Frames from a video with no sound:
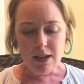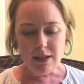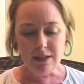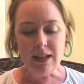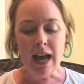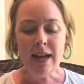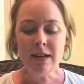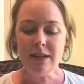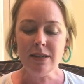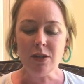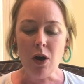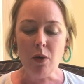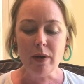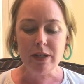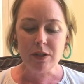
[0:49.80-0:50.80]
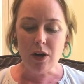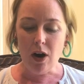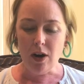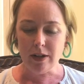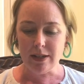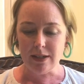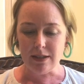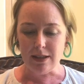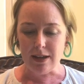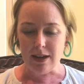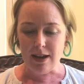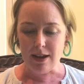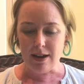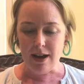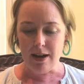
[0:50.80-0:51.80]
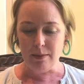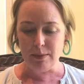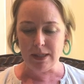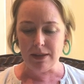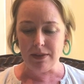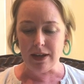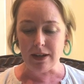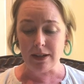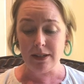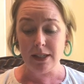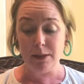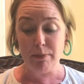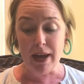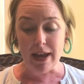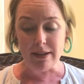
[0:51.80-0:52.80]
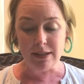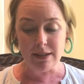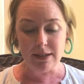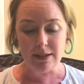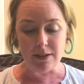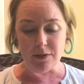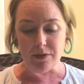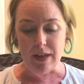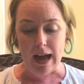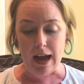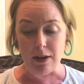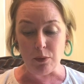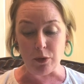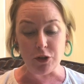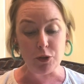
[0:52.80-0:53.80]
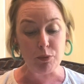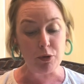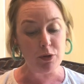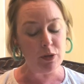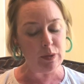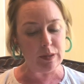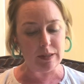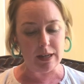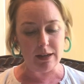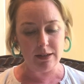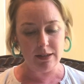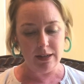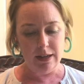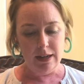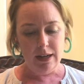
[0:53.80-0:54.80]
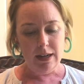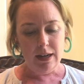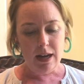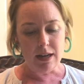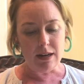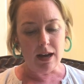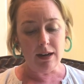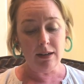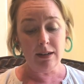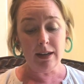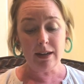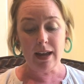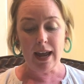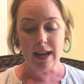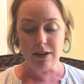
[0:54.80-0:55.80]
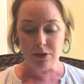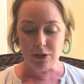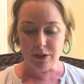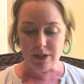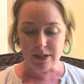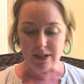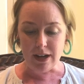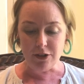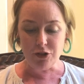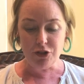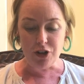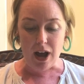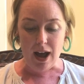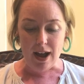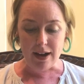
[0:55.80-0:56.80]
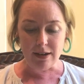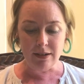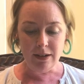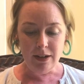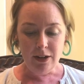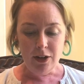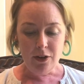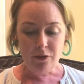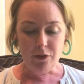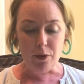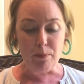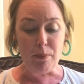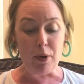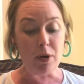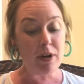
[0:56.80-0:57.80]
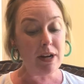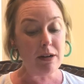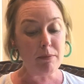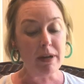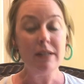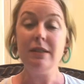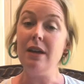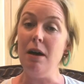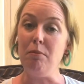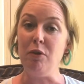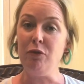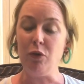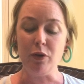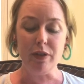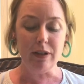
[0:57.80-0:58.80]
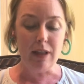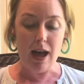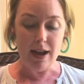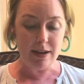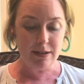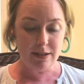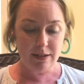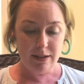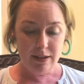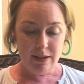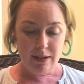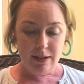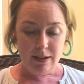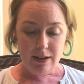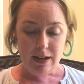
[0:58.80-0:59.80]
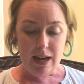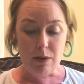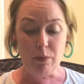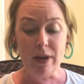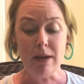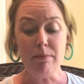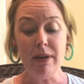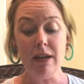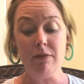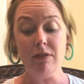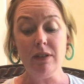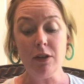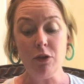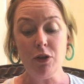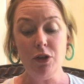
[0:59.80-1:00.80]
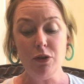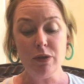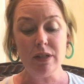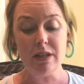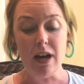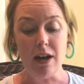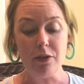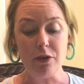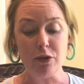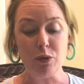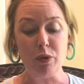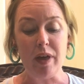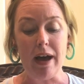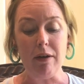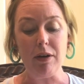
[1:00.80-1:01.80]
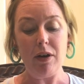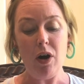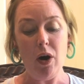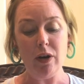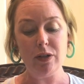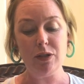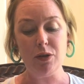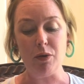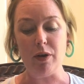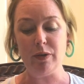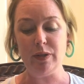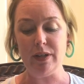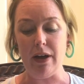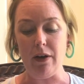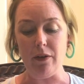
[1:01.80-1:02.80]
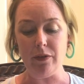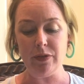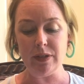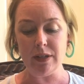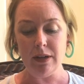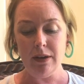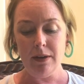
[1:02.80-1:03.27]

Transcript: Light is always costly and comes at the expense of that which produces it. An unlit candle does not shine, for burning must come before the light. And we can be of little use to others without a cost to ourselves.